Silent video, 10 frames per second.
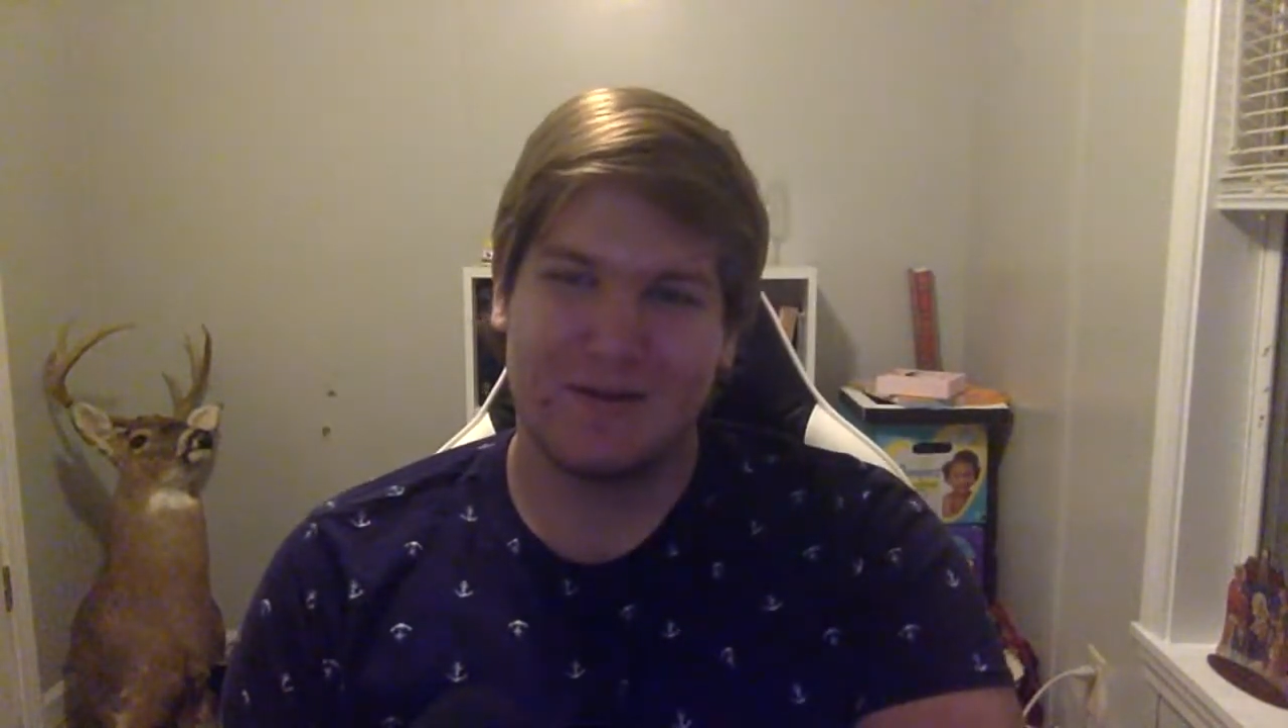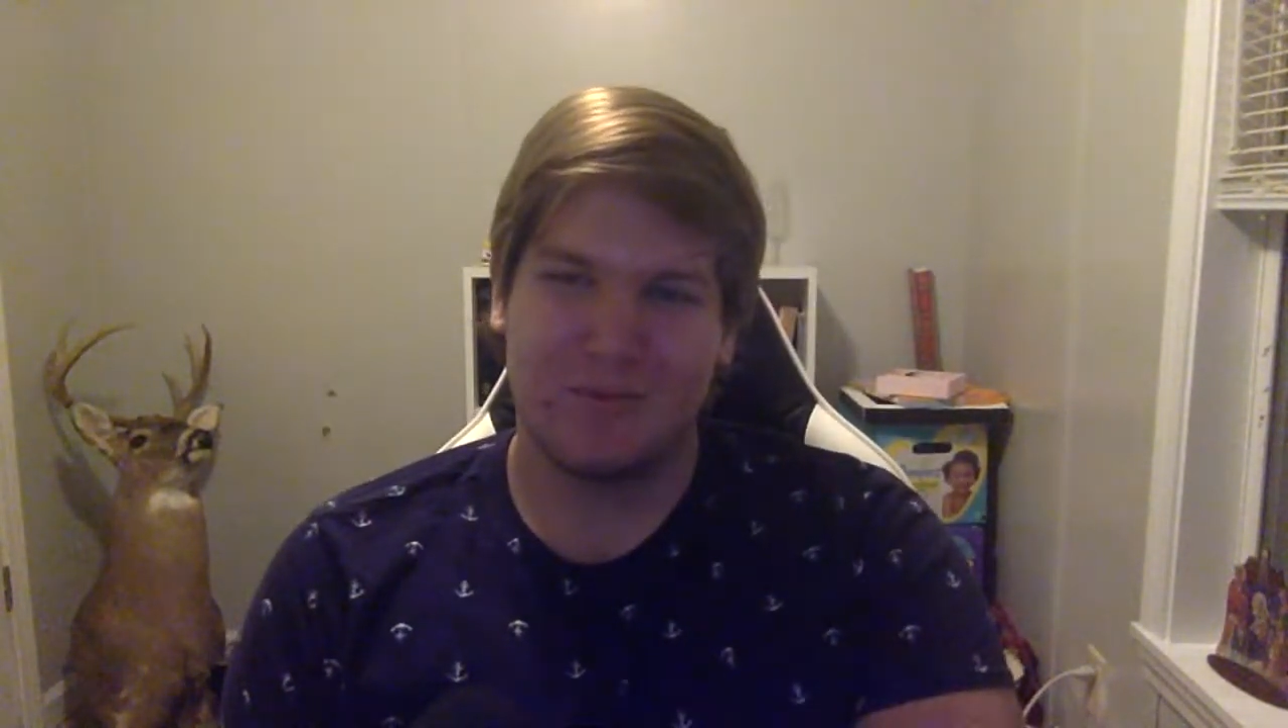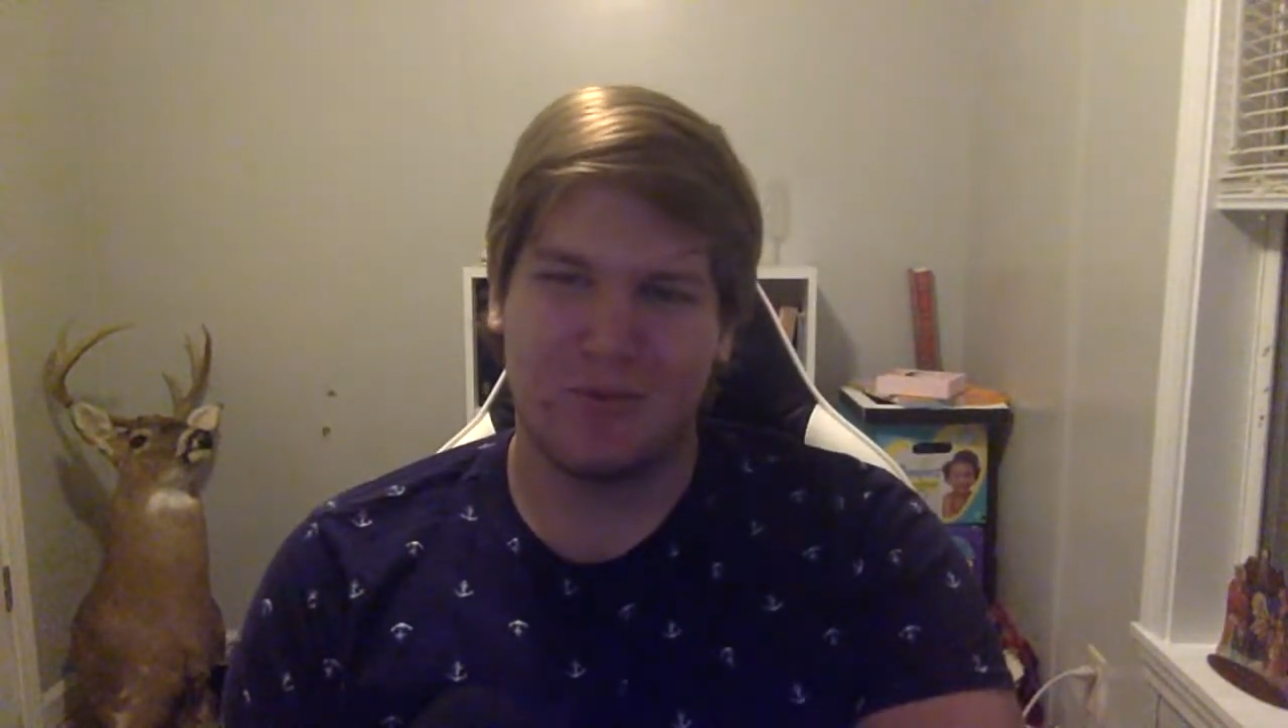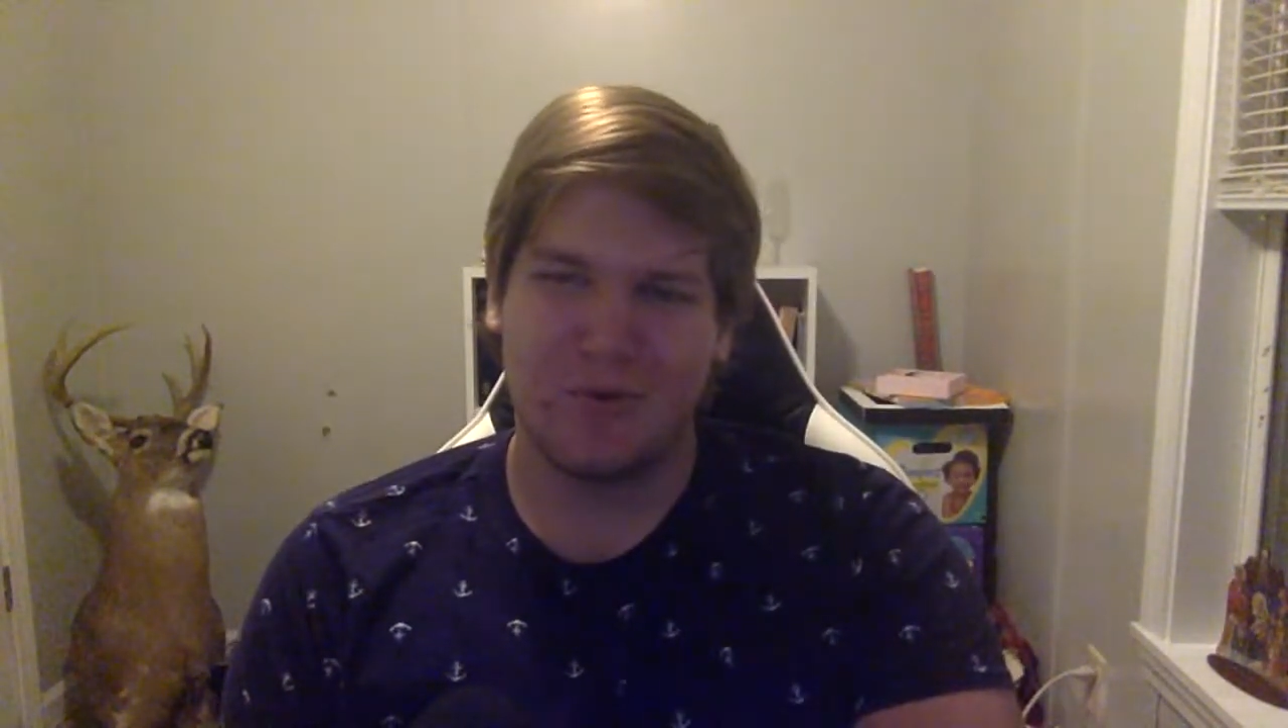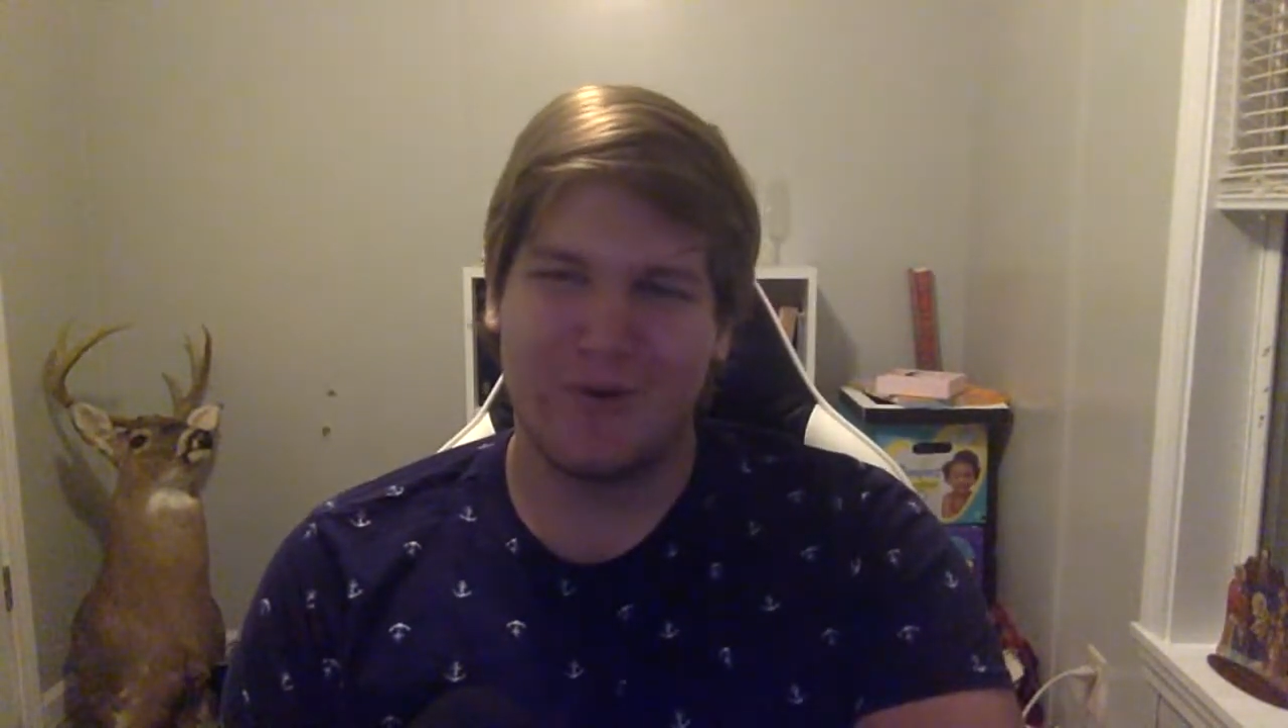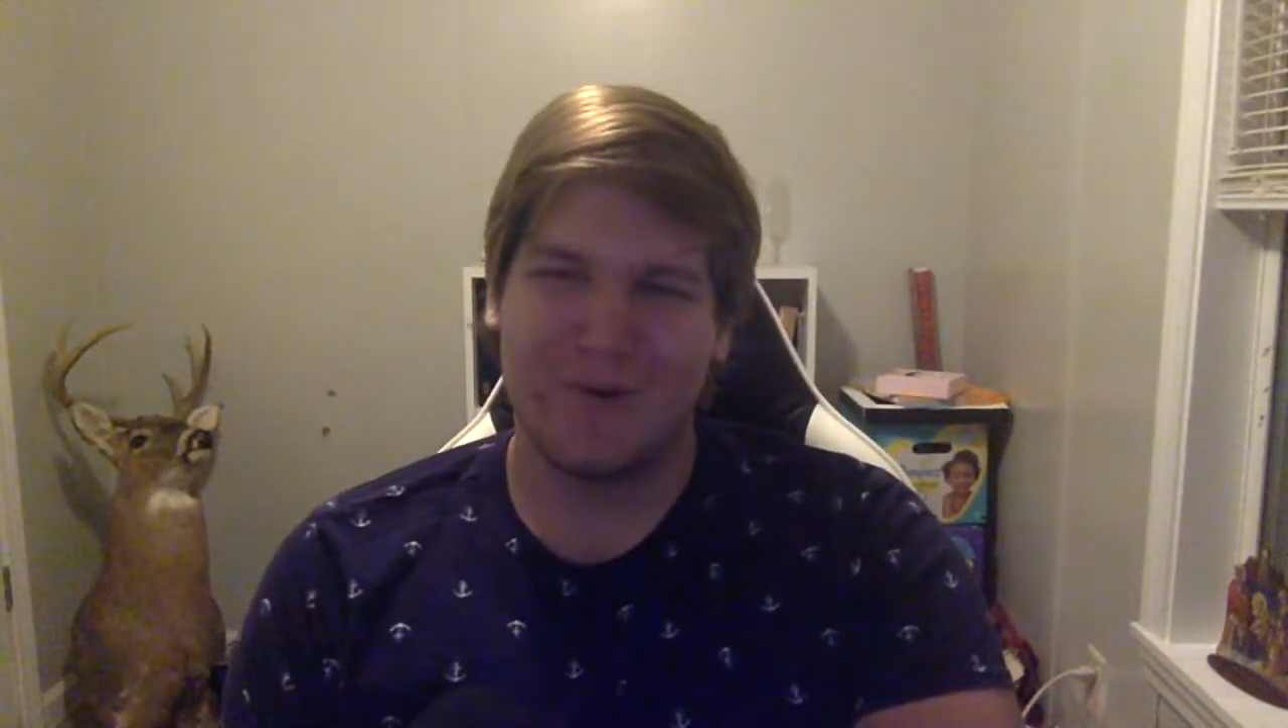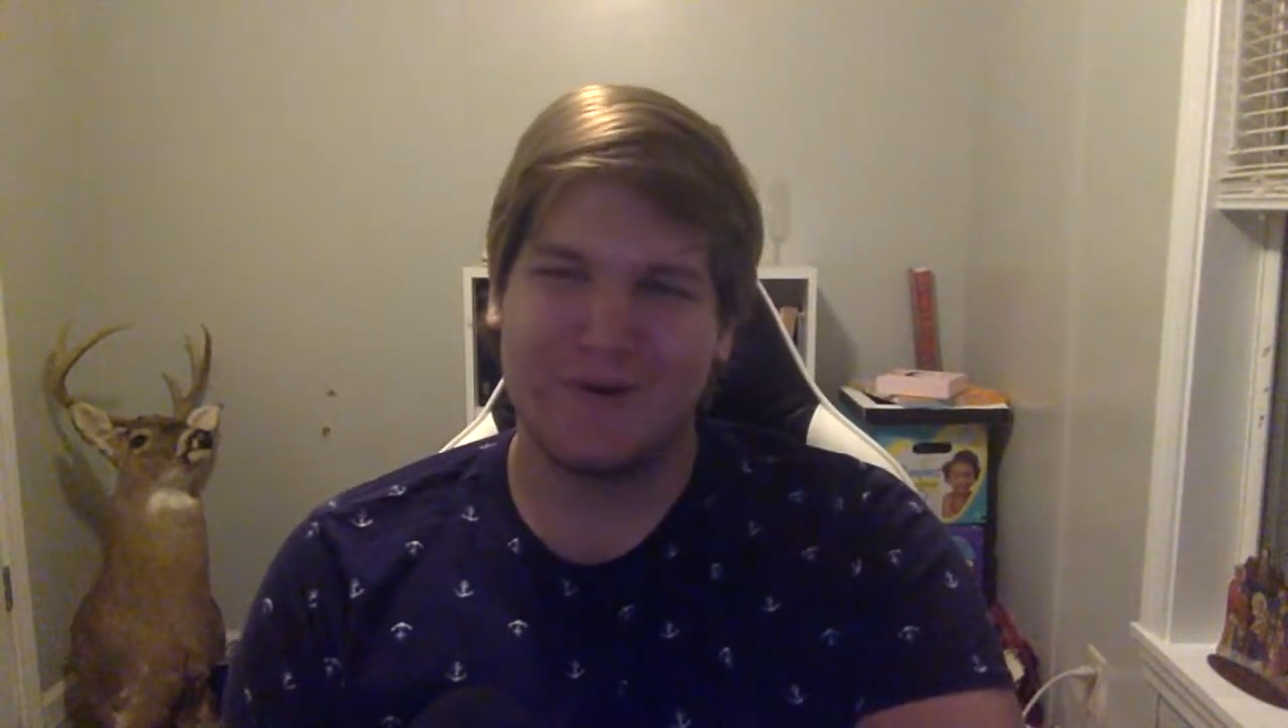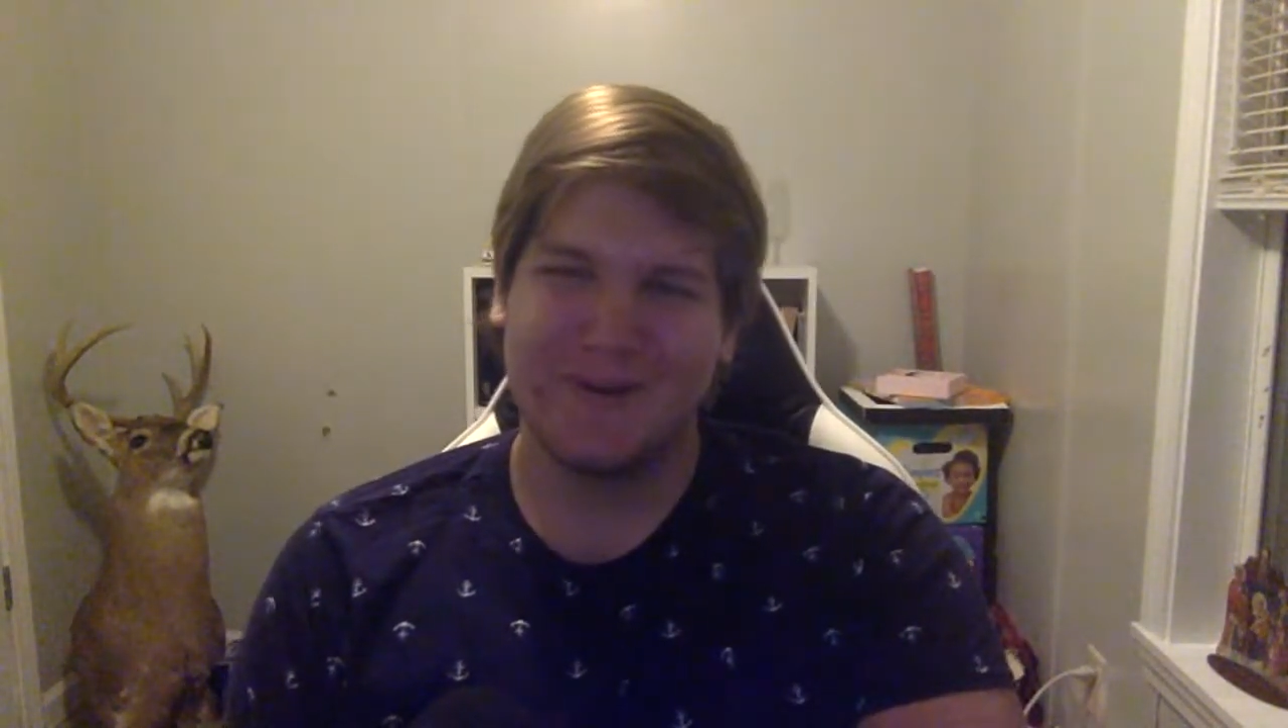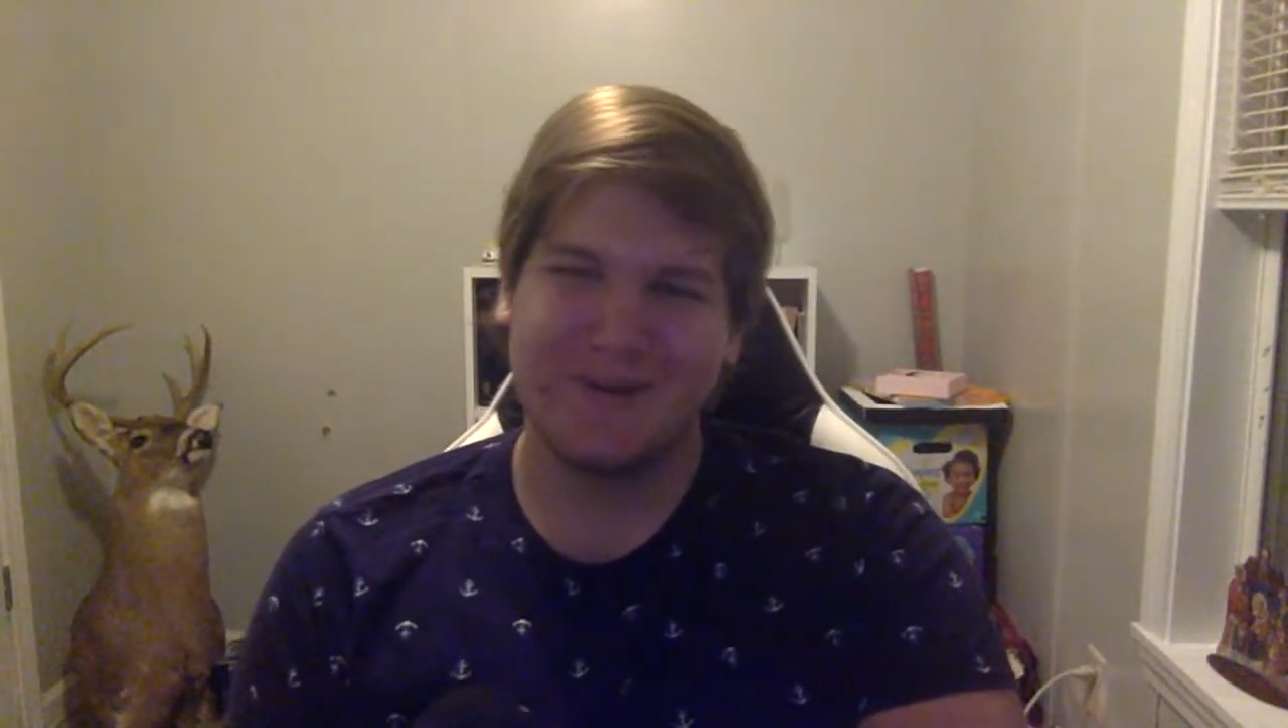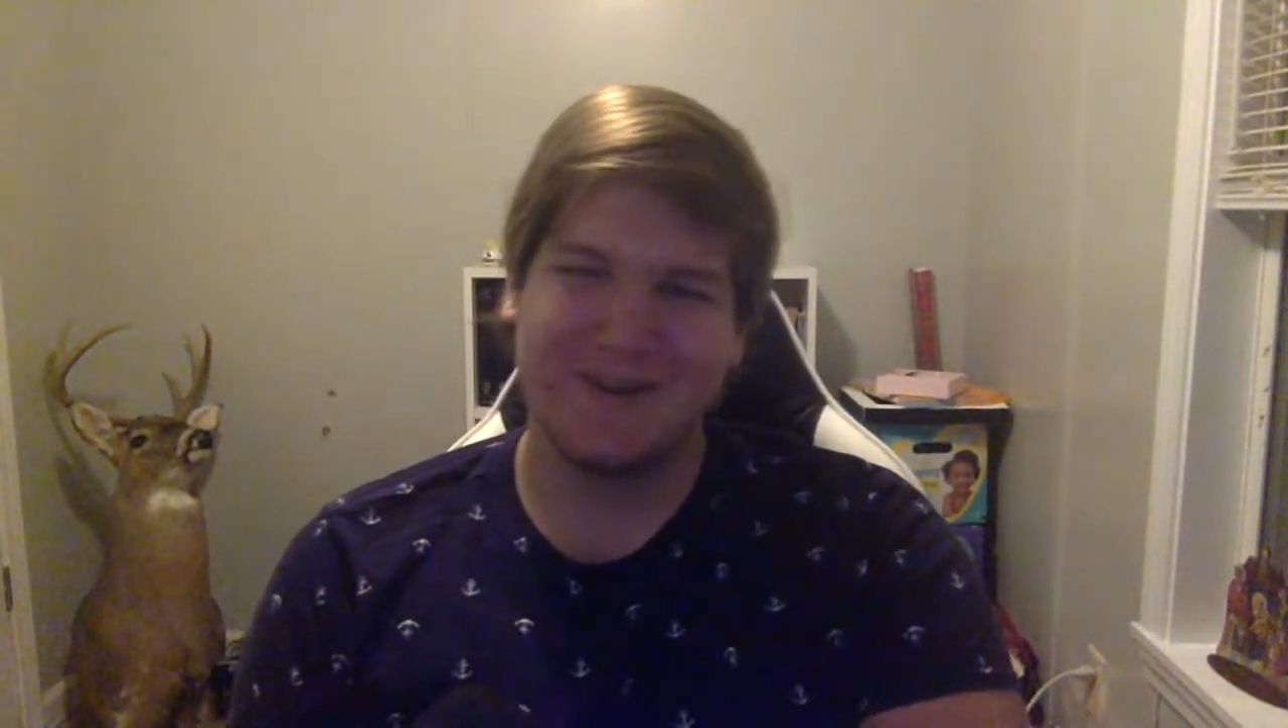Bruno
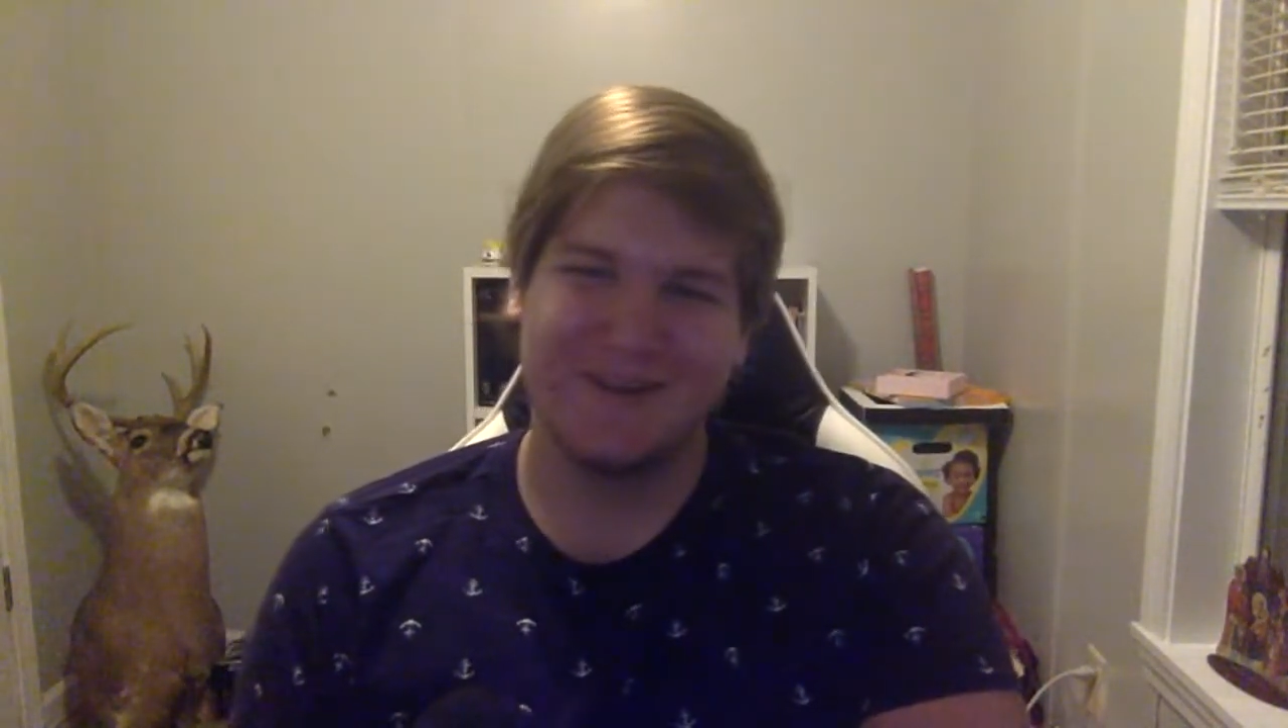did.